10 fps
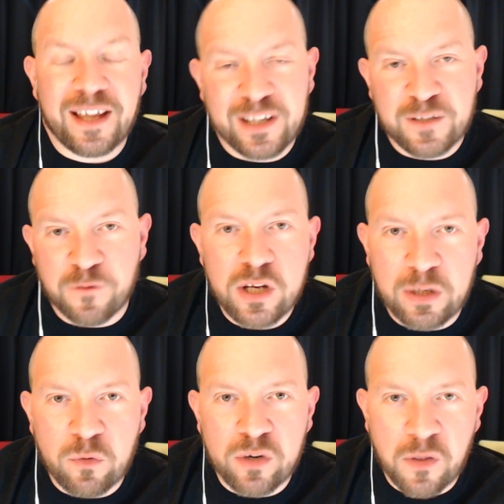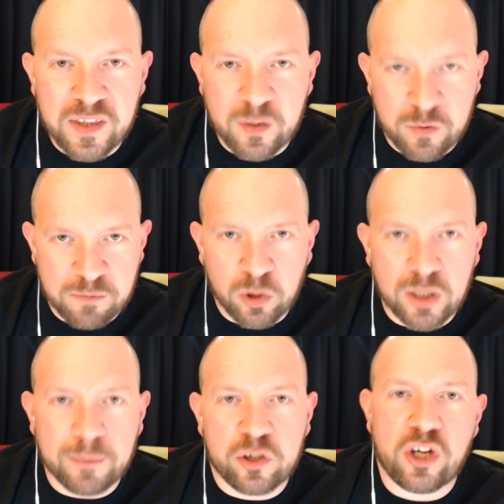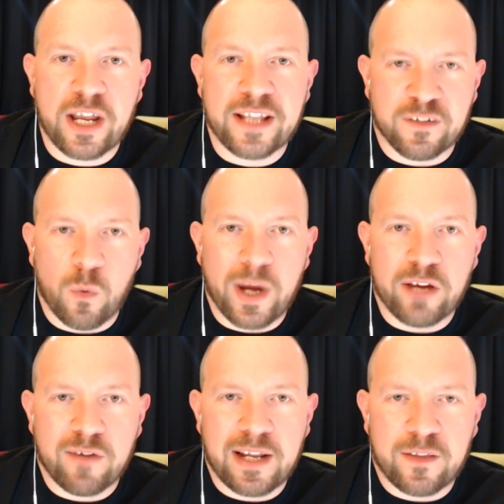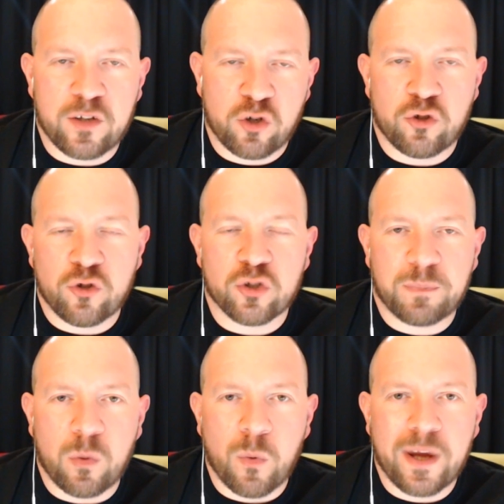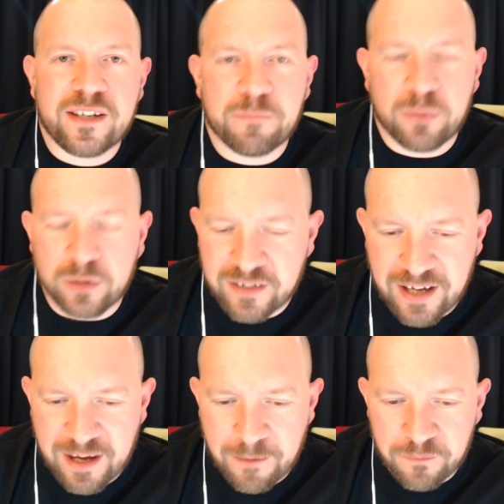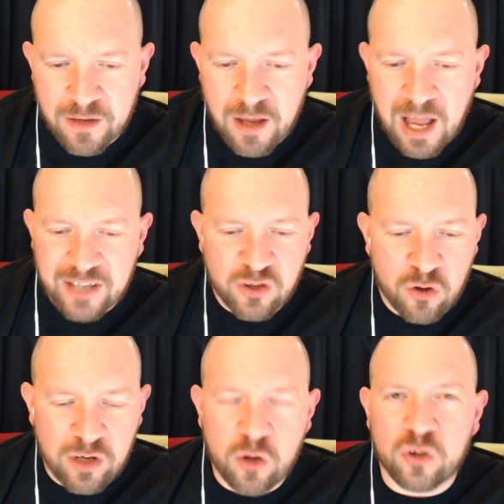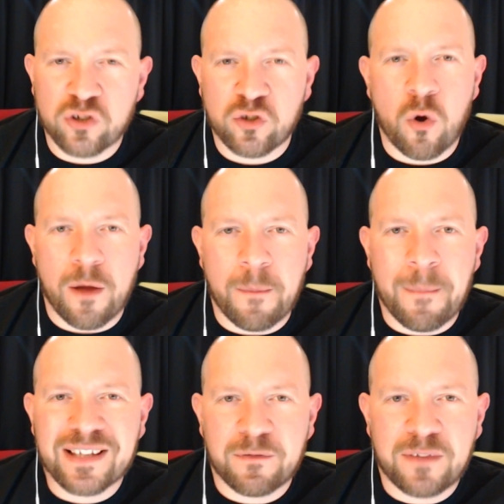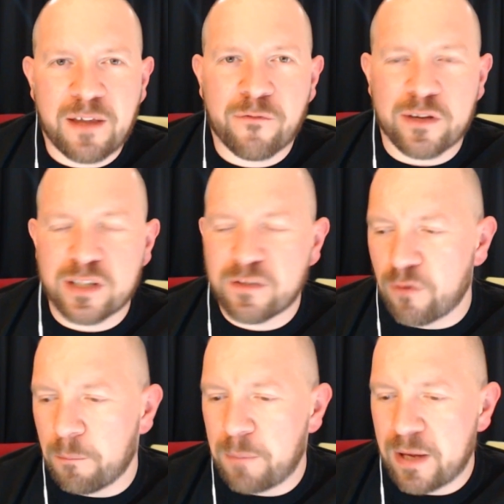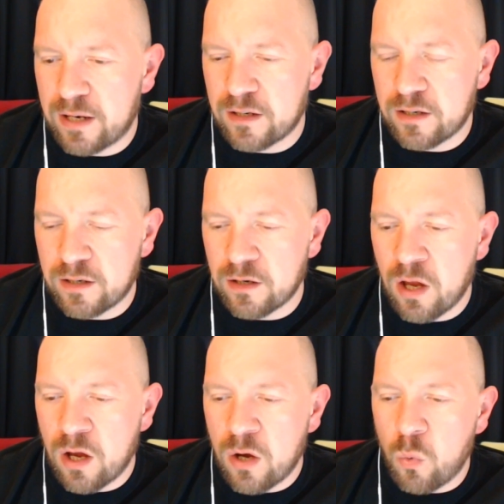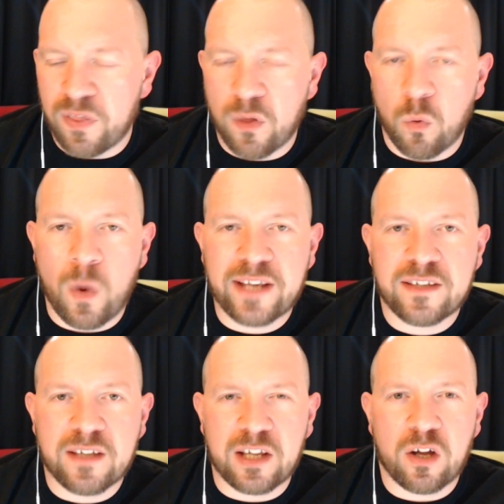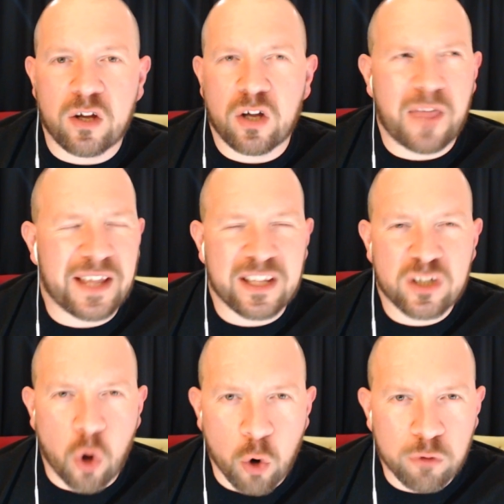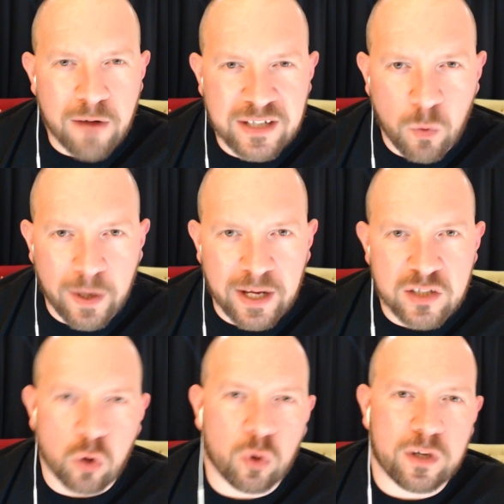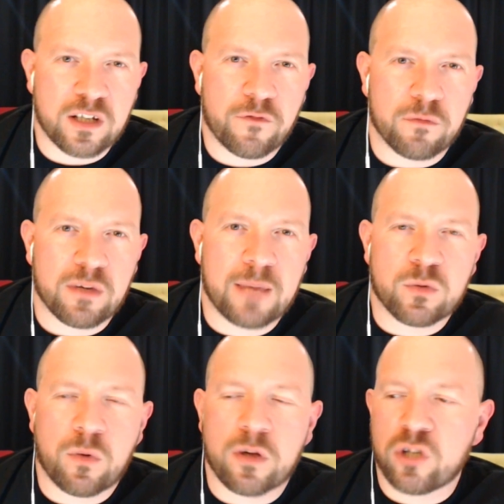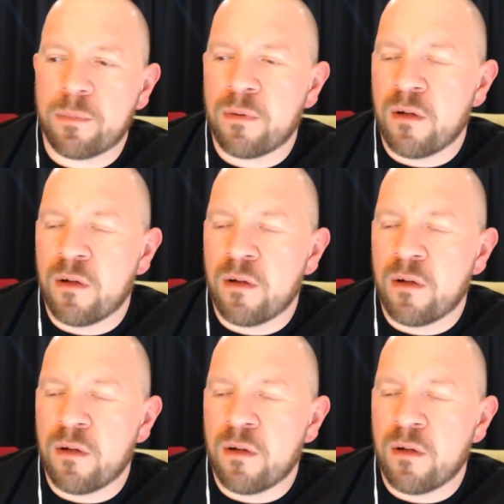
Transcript: It's funny, you wouldn't think there was multiple shades of white, really. There should just be white. But I certainly not saw a massive difference from painting with a white. I think it's Corax white, it's called, isn't it, from Games Workshop?